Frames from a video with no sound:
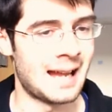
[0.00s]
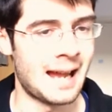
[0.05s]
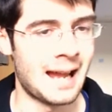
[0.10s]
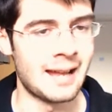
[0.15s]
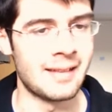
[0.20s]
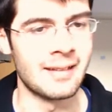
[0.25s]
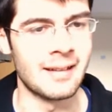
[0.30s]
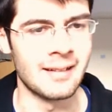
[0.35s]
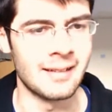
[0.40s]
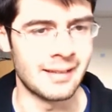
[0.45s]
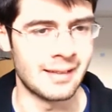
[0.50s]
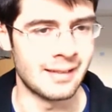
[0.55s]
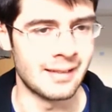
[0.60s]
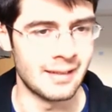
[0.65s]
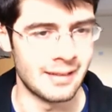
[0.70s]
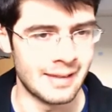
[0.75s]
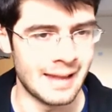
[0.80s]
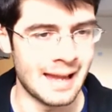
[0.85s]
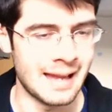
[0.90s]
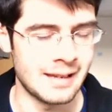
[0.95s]
And
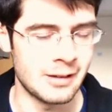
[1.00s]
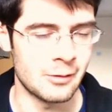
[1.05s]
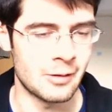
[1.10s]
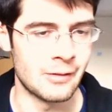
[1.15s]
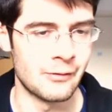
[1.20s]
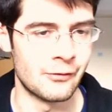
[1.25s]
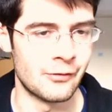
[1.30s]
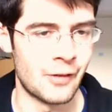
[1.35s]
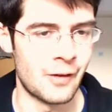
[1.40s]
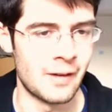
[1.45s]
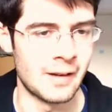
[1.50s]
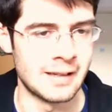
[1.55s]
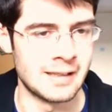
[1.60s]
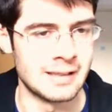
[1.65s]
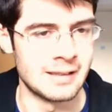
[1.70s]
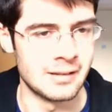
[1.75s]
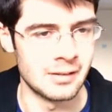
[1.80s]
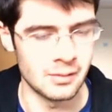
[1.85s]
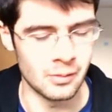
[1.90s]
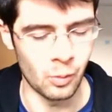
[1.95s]
there you can
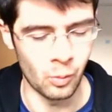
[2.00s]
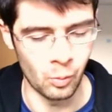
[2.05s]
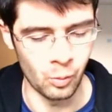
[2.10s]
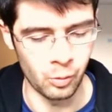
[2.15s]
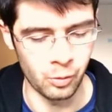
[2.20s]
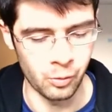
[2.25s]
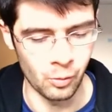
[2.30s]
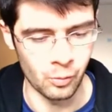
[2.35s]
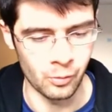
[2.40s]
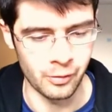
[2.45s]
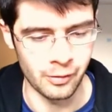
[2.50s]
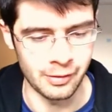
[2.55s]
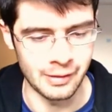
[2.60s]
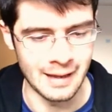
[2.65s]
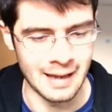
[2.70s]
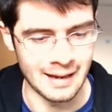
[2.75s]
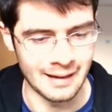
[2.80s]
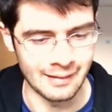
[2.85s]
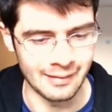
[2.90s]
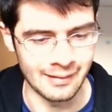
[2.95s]
find all sorts of
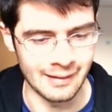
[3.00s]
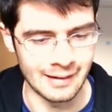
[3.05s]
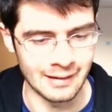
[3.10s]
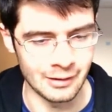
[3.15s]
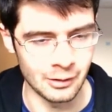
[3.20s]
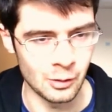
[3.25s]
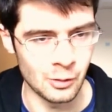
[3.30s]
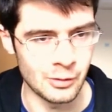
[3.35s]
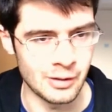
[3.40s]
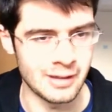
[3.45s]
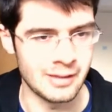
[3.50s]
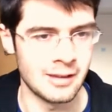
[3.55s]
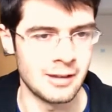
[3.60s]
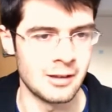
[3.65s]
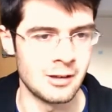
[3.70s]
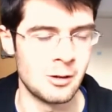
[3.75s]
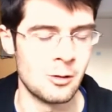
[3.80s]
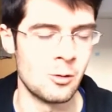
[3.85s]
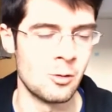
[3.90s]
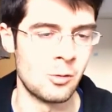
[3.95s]
things, including the
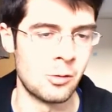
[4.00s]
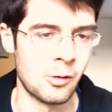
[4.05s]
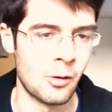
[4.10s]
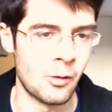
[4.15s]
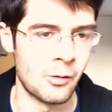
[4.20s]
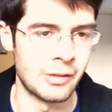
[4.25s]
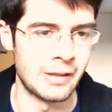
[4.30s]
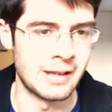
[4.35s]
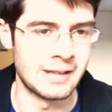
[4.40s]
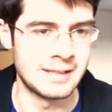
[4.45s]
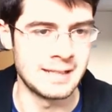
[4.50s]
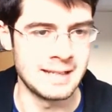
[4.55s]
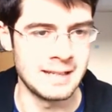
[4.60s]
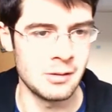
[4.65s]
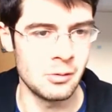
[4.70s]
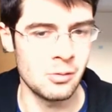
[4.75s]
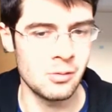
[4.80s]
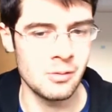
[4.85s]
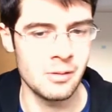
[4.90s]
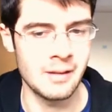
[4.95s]
news on the
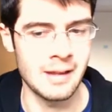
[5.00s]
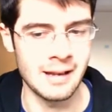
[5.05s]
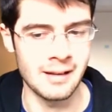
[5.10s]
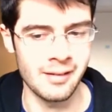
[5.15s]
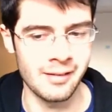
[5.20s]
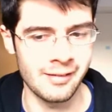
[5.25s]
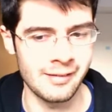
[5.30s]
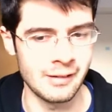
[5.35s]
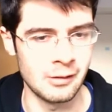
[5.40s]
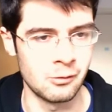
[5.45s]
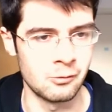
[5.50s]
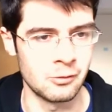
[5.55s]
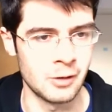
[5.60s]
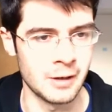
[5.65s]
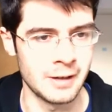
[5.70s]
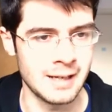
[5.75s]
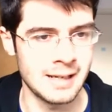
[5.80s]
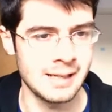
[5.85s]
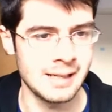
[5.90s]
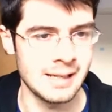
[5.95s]
deal that's still
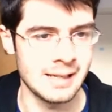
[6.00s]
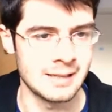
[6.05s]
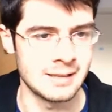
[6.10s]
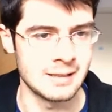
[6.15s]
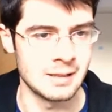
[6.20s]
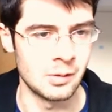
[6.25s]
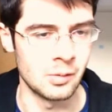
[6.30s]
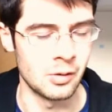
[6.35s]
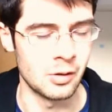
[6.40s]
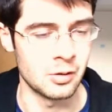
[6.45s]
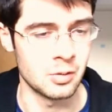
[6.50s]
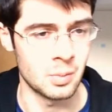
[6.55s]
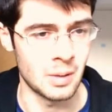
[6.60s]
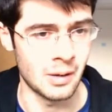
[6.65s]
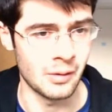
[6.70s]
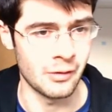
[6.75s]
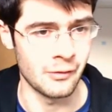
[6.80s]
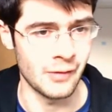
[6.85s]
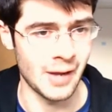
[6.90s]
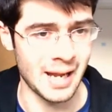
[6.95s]
running until the
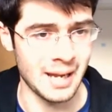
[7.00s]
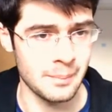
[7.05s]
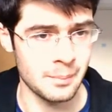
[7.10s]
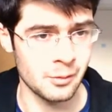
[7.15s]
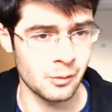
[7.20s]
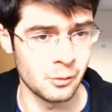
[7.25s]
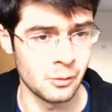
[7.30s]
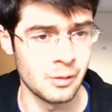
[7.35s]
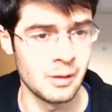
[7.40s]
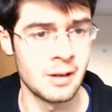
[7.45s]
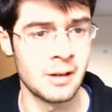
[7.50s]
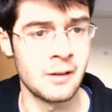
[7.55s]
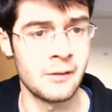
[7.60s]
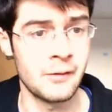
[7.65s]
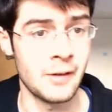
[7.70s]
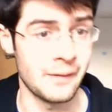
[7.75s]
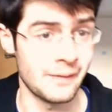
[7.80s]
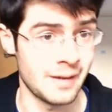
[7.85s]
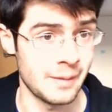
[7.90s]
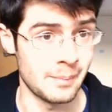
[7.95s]
12th of April,
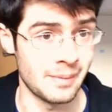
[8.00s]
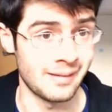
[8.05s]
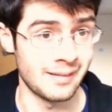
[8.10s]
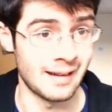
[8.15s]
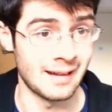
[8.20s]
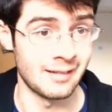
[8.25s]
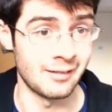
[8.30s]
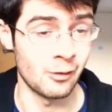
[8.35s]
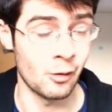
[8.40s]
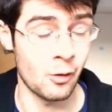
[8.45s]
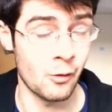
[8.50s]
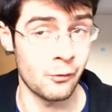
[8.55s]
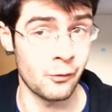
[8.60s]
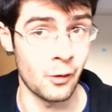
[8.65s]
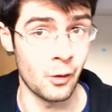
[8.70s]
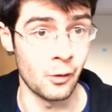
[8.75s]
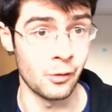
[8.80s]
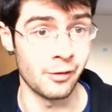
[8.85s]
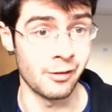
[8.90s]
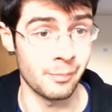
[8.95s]
50% off
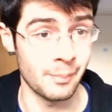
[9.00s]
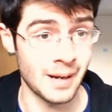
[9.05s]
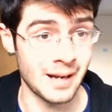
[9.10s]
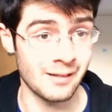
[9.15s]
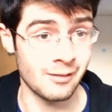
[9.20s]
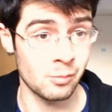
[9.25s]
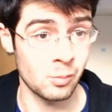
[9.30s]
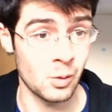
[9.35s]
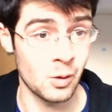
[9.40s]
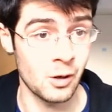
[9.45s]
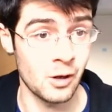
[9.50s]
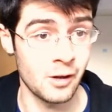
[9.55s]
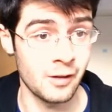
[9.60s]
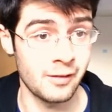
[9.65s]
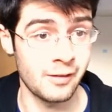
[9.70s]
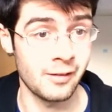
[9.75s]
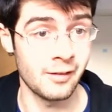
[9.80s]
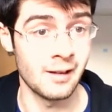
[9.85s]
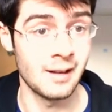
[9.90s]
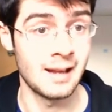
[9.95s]
on
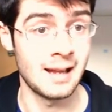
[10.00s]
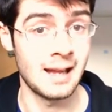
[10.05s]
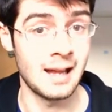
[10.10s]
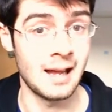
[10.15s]
Smashwords